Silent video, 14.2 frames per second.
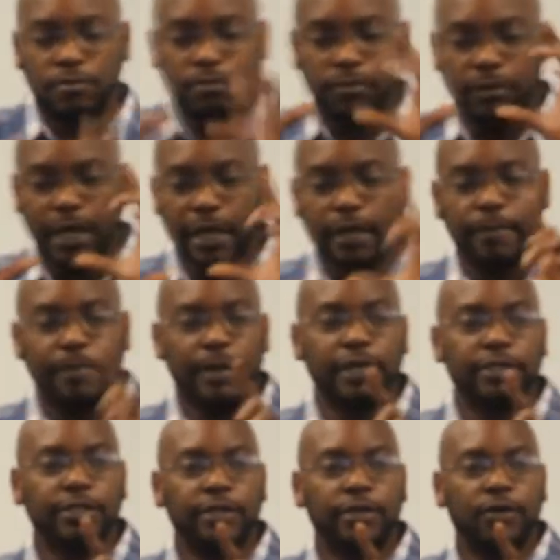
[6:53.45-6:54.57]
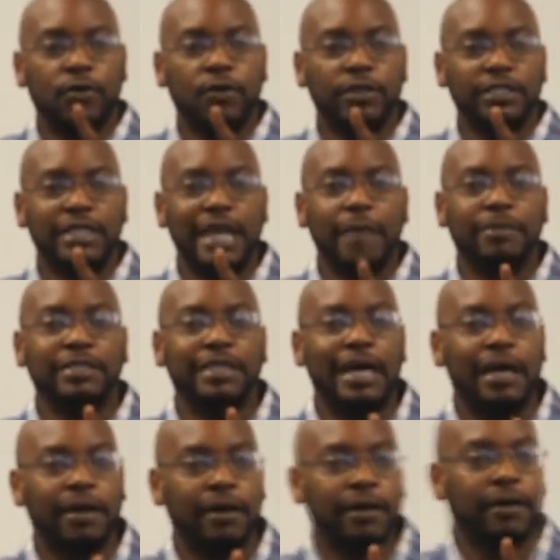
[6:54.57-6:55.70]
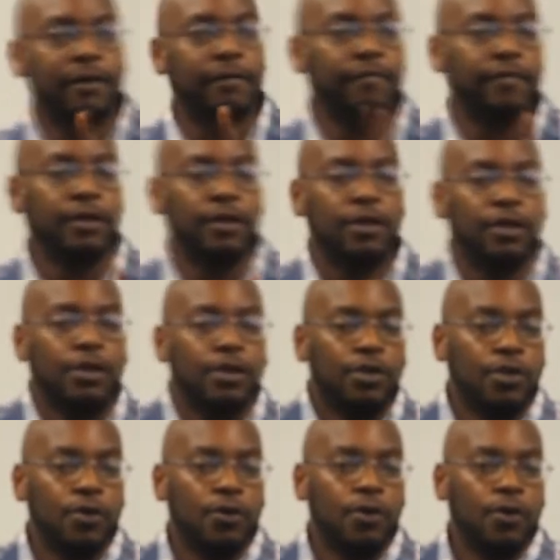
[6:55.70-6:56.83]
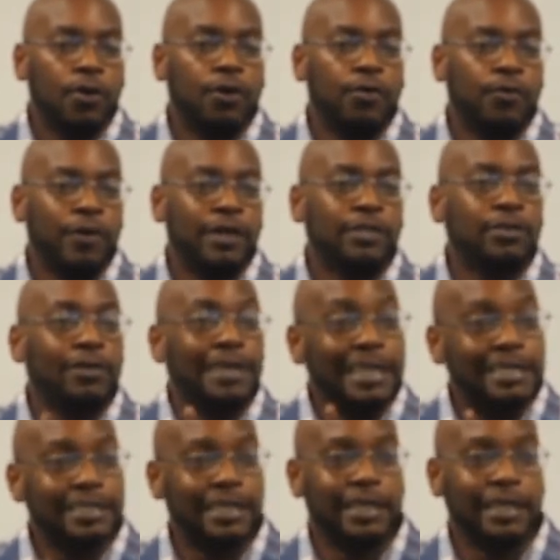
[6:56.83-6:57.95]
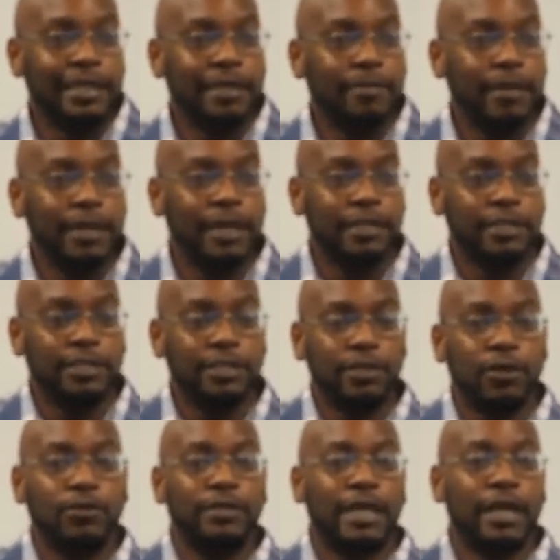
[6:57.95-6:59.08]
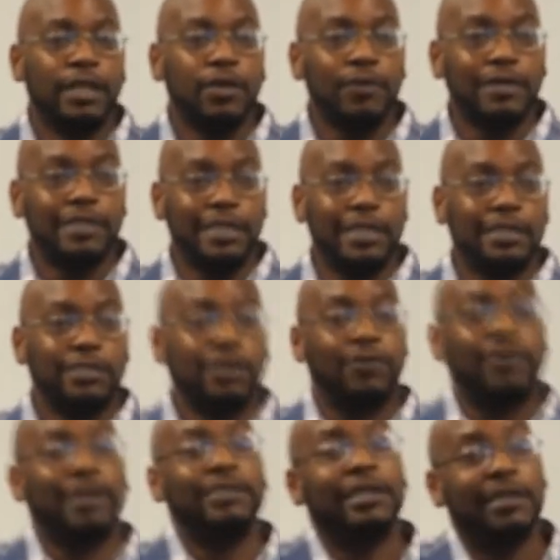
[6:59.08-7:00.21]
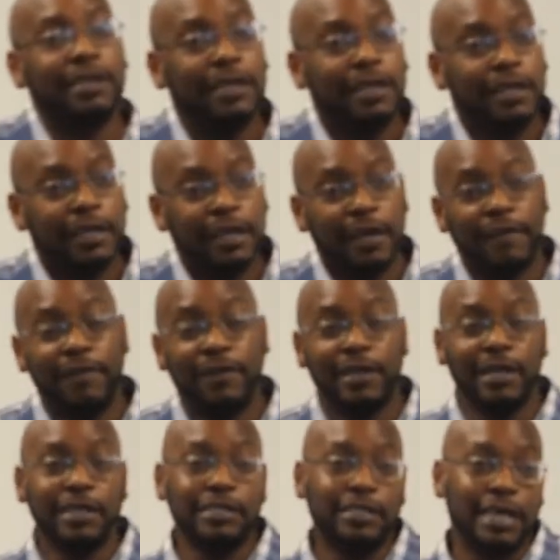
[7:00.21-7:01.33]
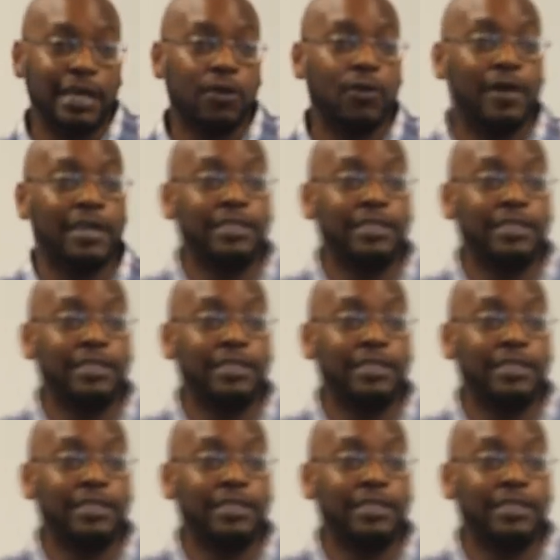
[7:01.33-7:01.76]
take a picture or a snapshot of your rental listing because it shows that you intend to rent it. Now, if you did decide to go ahead and